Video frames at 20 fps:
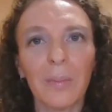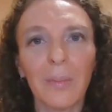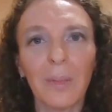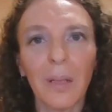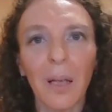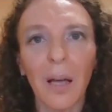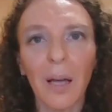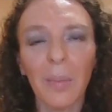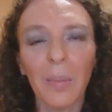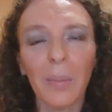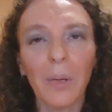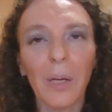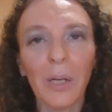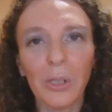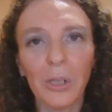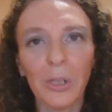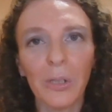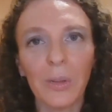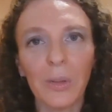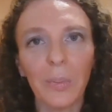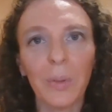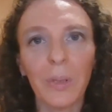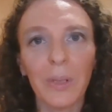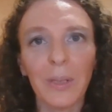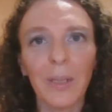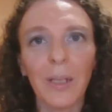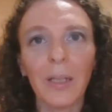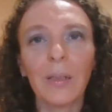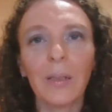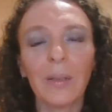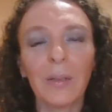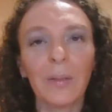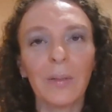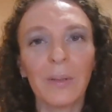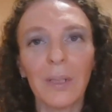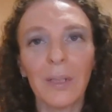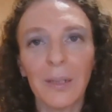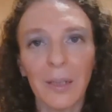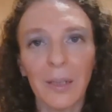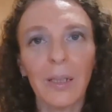Lyme patients present
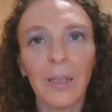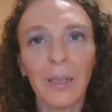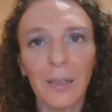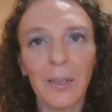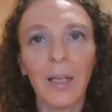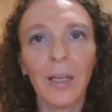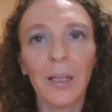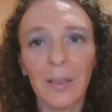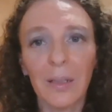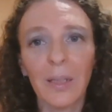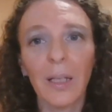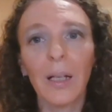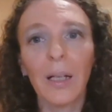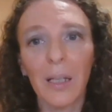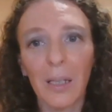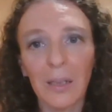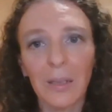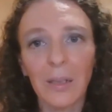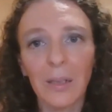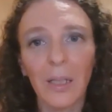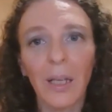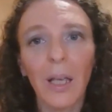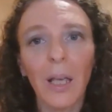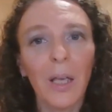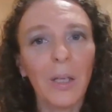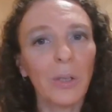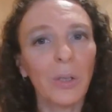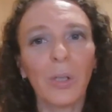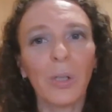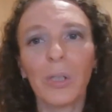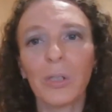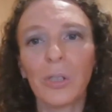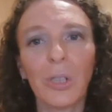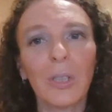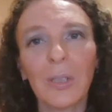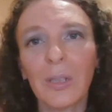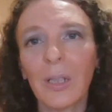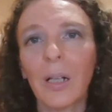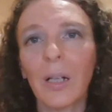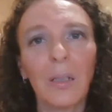with is anxiety. So I
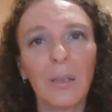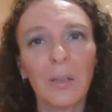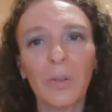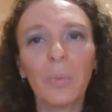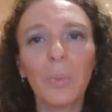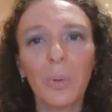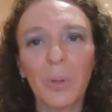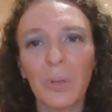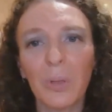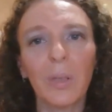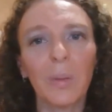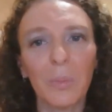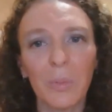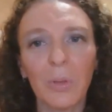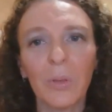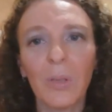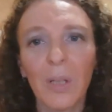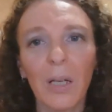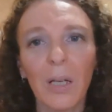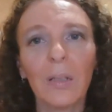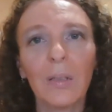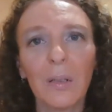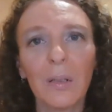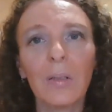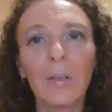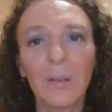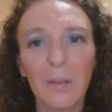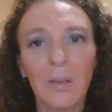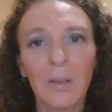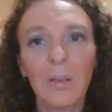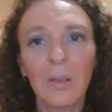just kind of put them together.